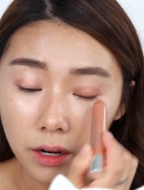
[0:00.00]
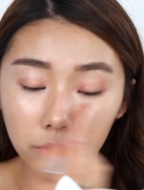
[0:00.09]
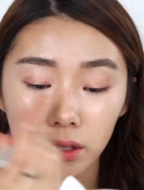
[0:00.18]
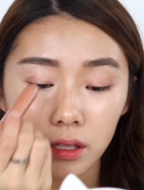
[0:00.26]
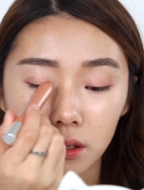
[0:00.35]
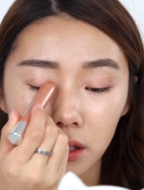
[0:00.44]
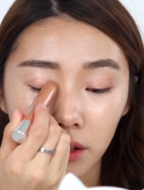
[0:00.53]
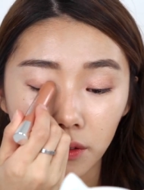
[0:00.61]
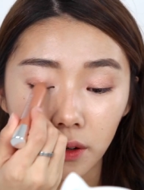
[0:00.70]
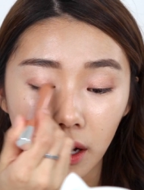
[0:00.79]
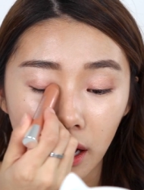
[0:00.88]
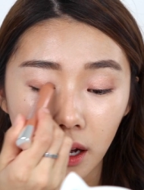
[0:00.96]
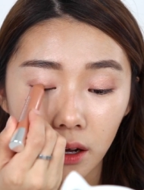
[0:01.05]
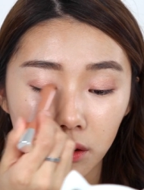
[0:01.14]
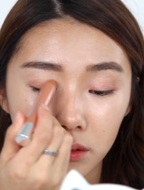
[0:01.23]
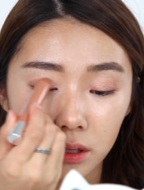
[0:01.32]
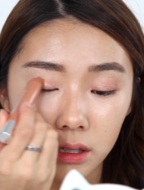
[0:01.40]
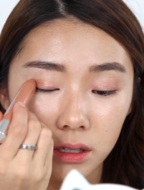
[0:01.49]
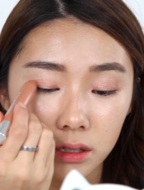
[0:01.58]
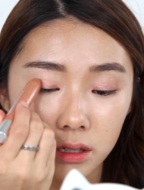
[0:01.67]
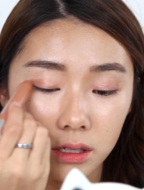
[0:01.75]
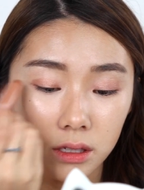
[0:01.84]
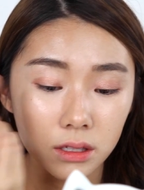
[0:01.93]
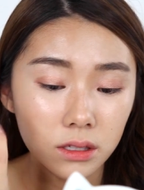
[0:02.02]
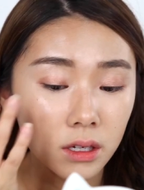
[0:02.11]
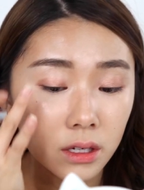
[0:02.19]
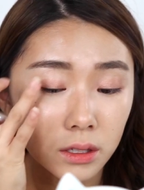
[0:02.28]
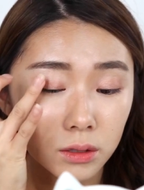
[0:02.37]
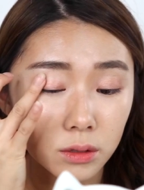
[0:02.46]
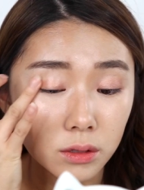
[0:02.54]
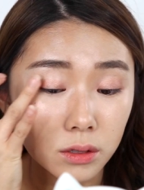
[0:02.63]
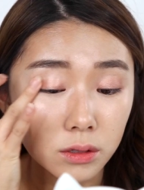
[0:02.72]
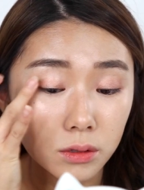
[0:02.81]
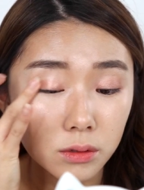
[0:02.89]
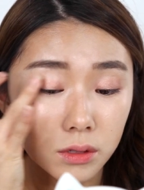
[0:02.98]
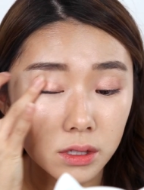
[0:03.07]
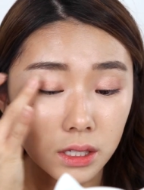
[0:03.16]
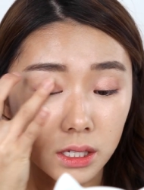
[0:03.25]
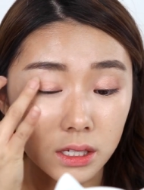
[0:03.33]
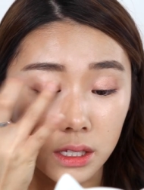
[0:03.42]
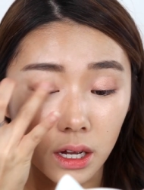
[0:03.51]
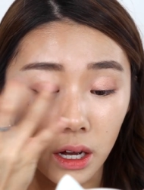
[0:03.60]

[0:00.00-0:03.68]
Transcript: I really love how easy to use these